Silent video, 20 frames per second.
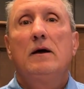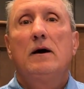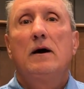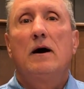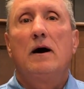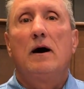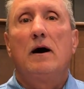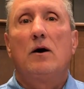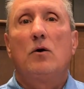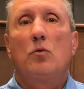
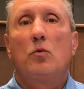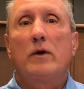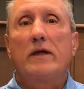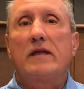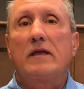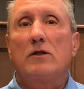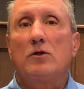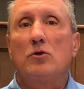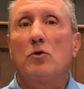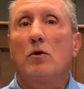Uh, we
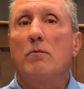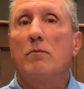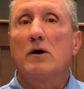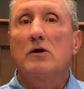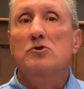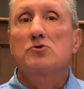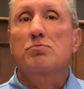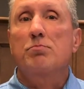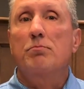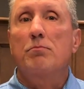can do a
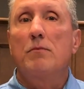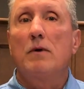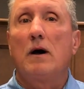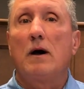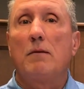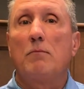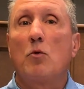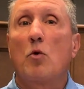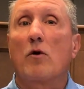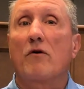much
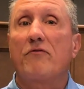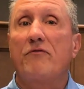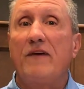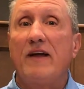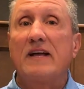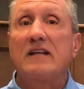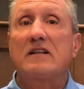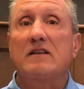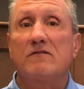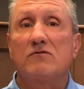uh, more
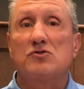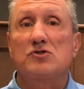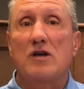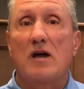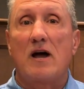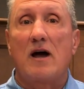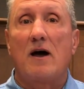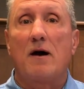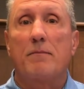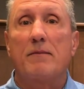effective
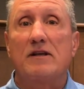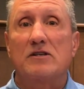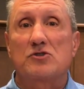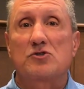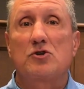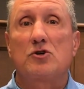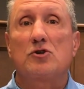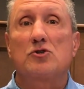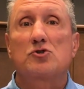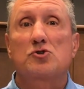job as
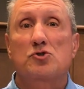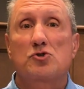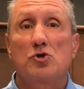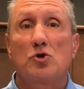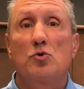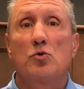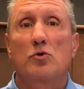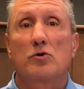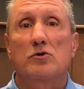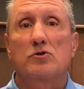good
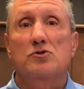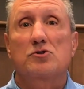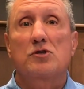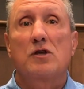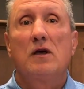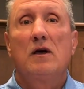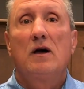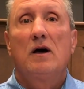stewards